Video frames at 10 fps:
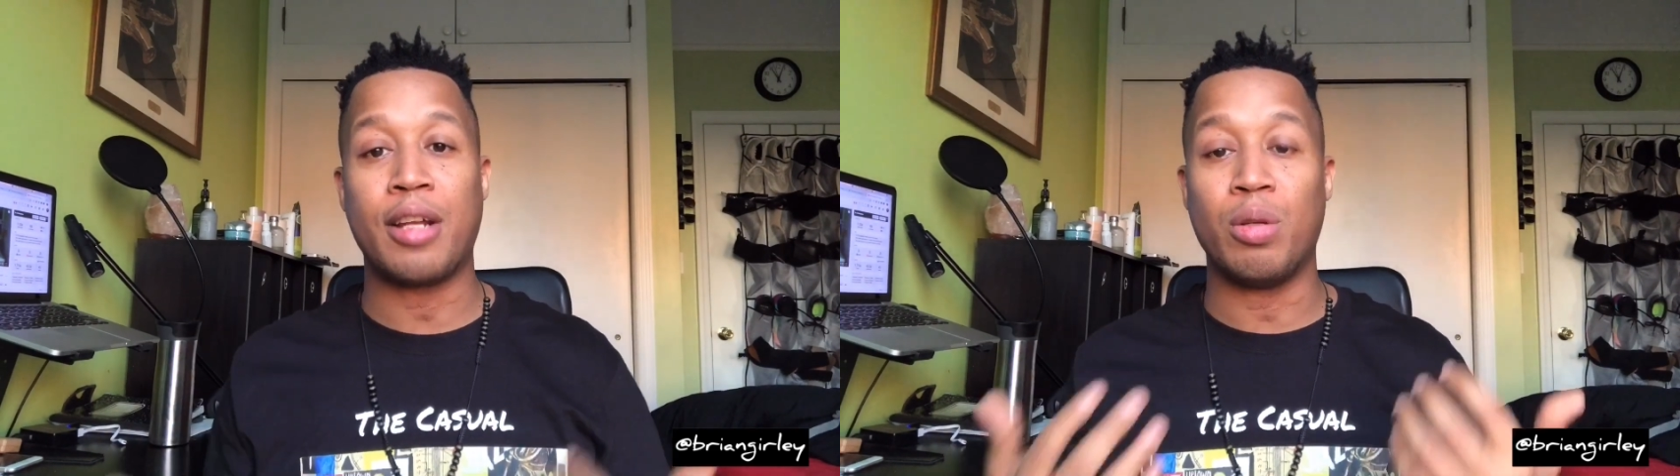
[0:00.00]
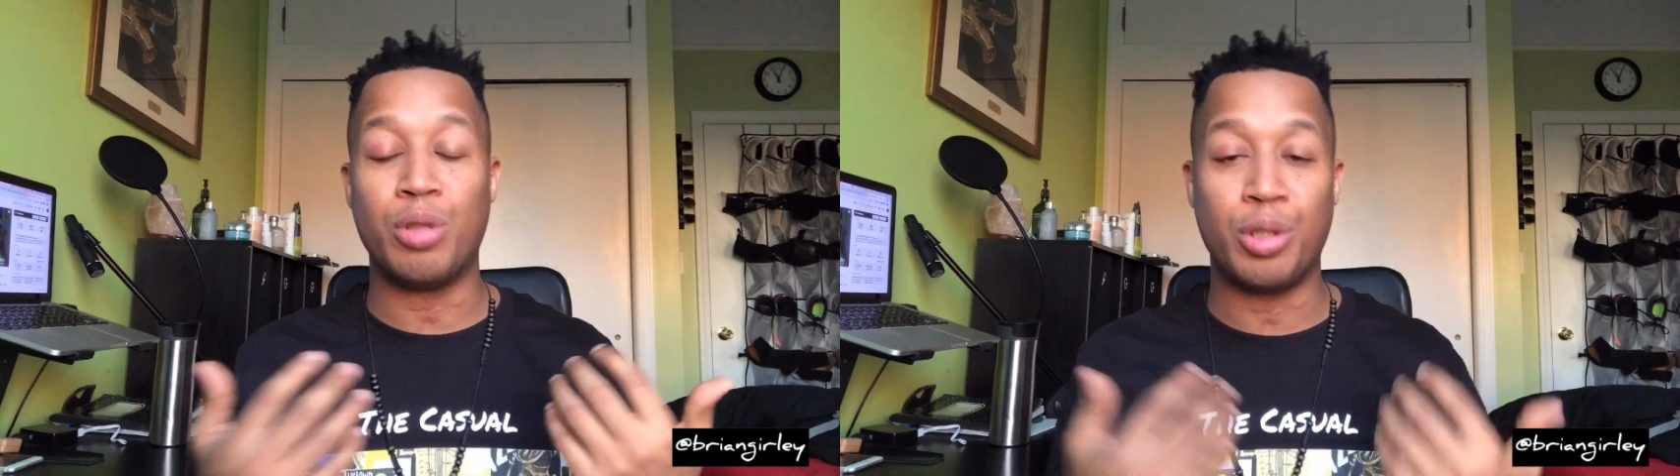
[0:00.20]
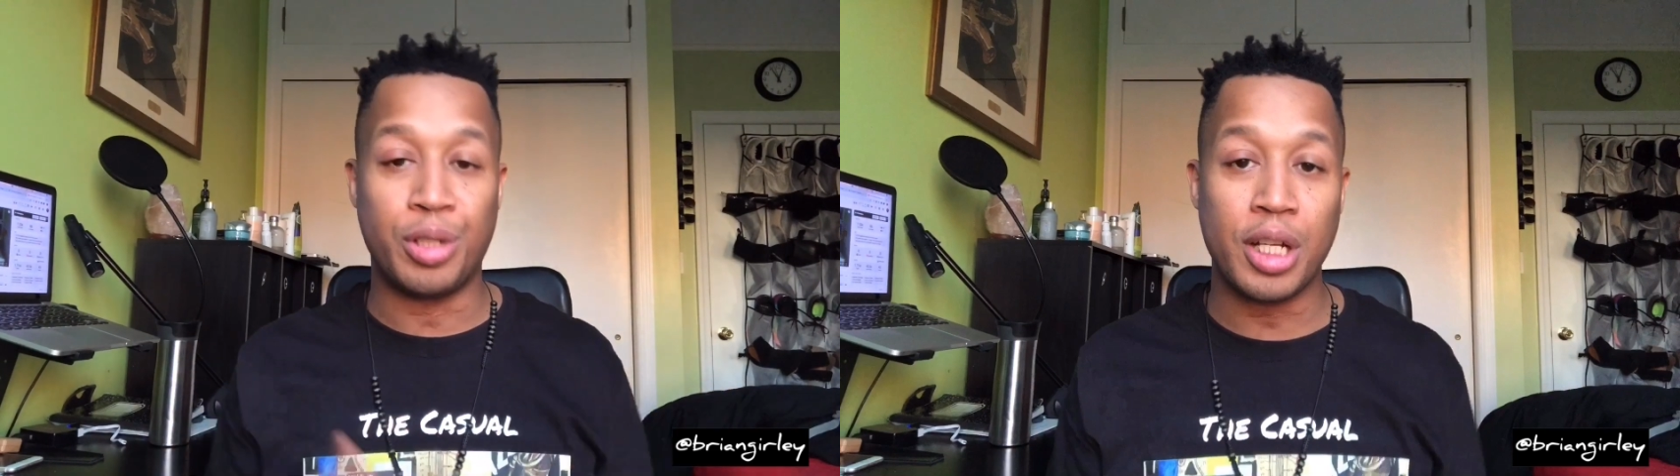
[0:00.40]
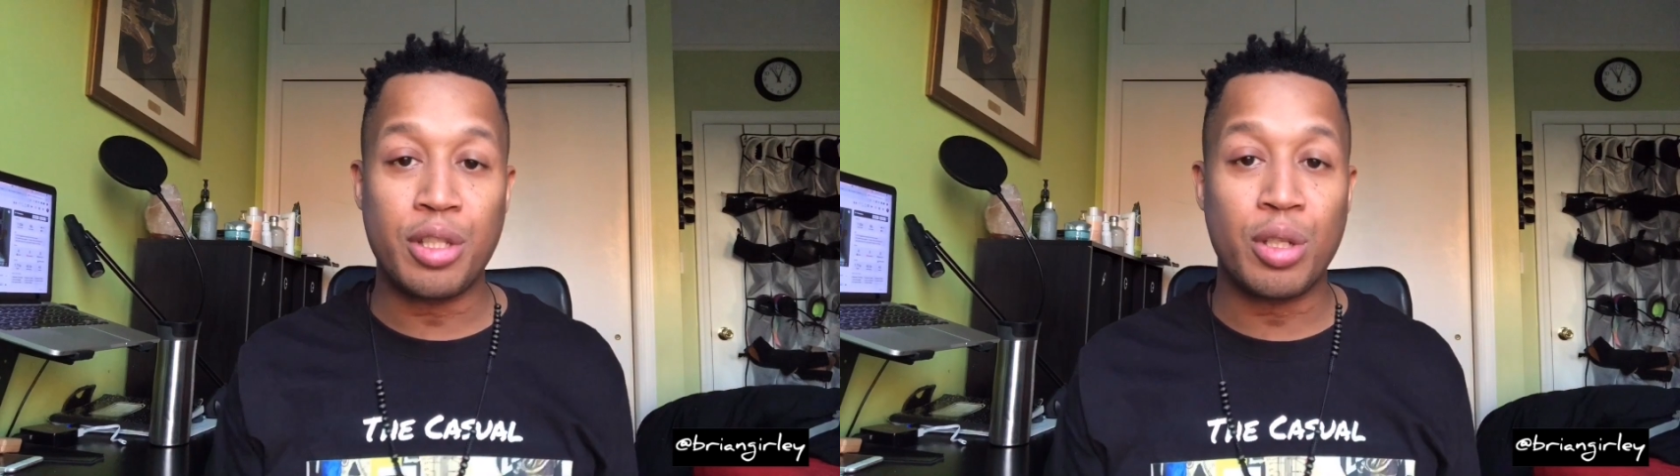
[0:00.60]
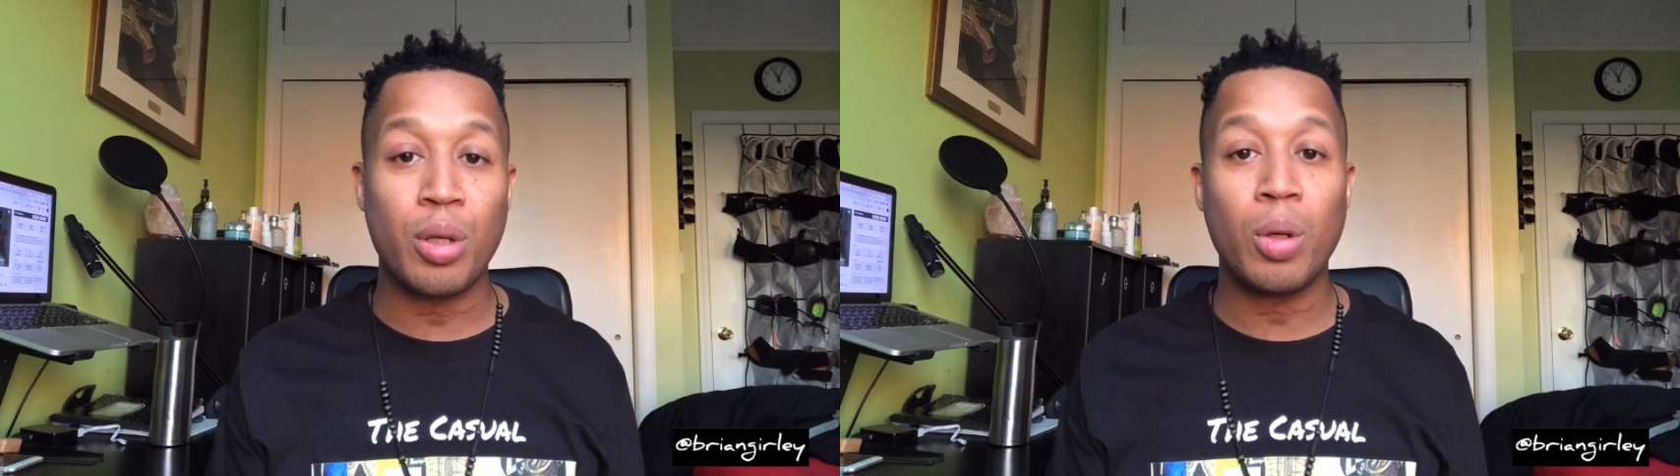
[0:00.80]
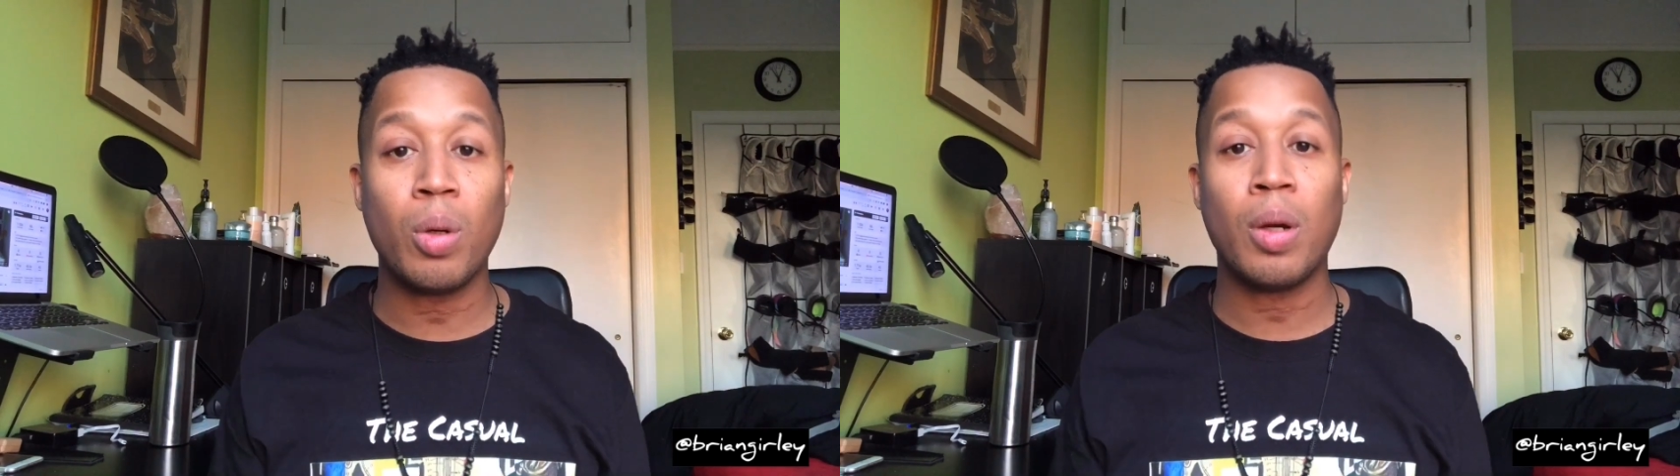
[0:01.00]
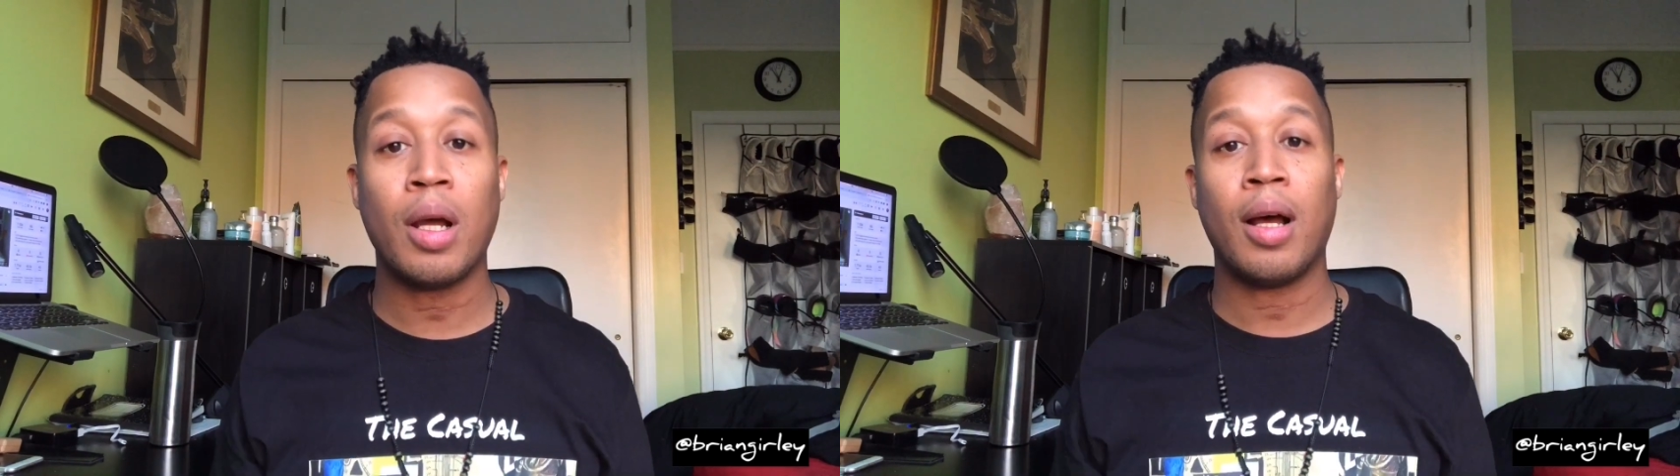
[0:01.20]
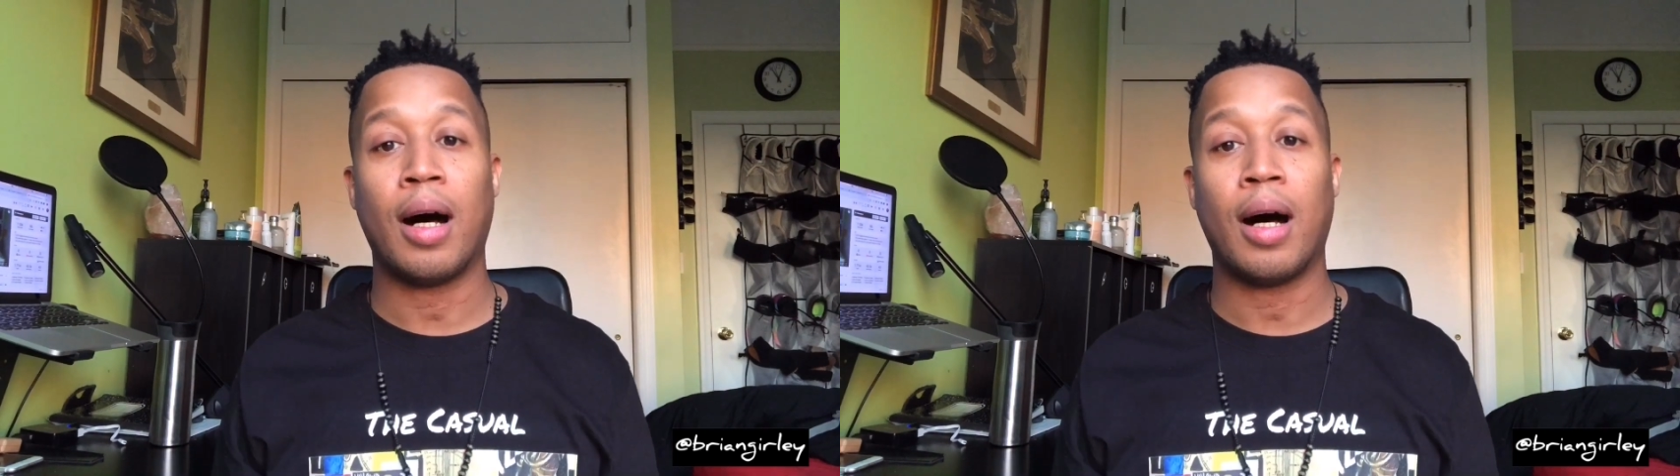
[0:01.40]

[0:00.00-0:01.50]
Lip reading: I do jiu-jitsu,